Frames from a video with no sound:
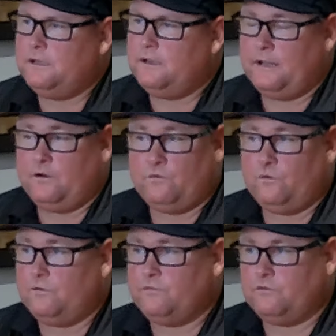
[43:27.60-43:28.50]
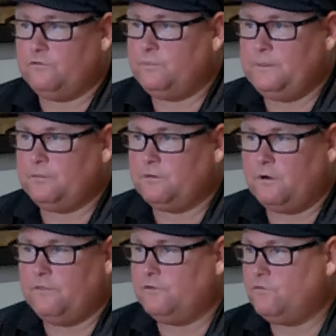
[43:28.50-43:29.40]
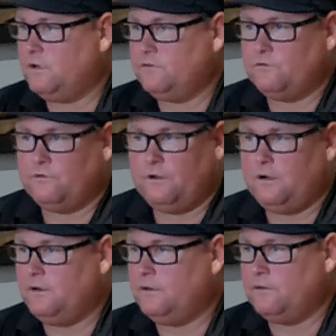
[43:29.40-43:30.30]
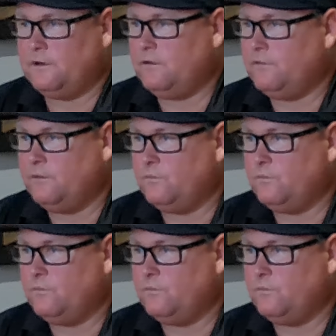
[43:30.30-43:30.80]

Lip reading: and I don't know if those people are on the trucks or not, or how they